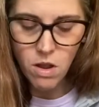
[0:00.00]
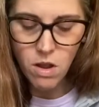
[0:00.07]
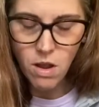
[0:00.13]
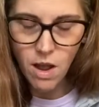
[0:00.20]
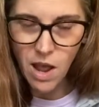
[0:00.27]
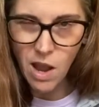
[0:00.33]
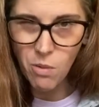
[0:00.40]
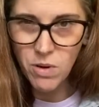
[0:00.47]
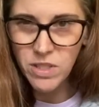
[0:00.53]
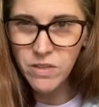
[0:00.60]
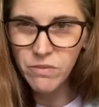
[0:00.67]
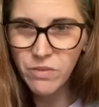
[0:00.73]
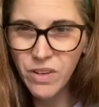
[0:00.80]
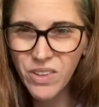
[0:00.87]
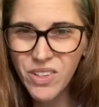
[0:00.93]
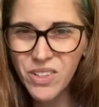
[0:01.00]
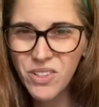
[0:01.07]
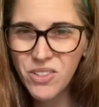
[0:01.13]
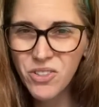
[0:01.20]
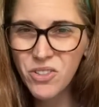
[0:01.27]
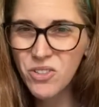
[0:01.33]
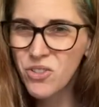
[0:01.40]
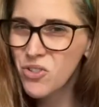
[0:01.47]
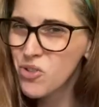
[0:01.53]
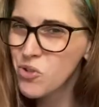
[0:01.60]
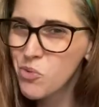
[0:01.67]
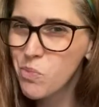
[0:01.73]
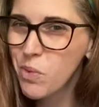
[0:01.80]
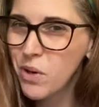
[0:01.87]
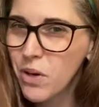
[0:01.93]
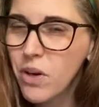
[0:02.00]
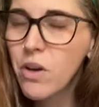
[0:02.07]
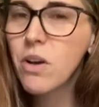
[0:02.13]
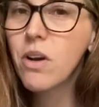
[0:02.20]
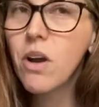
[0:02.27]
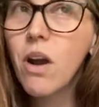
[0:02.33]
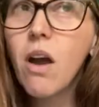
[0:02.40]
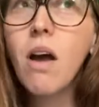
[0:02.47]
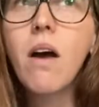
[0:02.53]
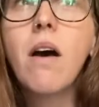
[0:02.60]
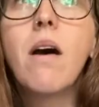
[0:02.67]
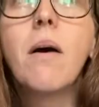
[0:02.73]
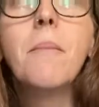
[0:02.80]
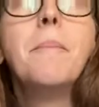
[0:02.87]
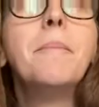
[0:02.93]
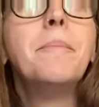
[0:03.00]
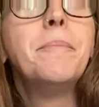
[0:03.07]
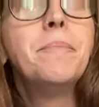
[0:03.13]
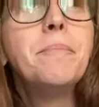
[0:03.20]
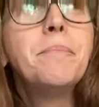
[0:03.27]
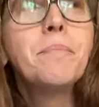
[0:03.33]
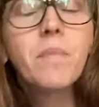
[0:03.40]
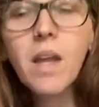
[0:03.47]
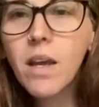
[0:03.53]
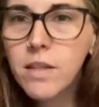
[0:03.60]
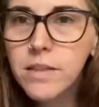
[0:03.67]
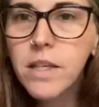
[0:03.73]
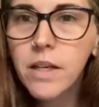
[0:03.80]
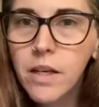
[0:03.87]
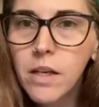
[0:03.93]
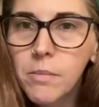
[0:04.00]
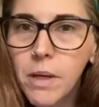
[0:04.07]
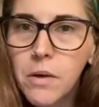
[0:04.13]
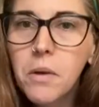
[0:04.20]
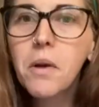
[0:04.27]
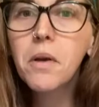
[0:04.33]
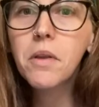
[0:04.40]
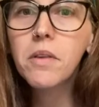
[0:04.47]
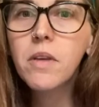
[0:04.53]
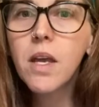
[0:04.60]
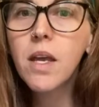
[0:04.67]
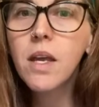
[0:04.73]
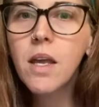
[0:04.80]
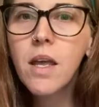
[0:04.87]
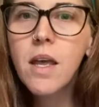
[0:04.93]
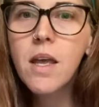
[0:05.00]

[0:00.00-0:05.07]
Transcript: I wasn't feeling super excited about Earth Day.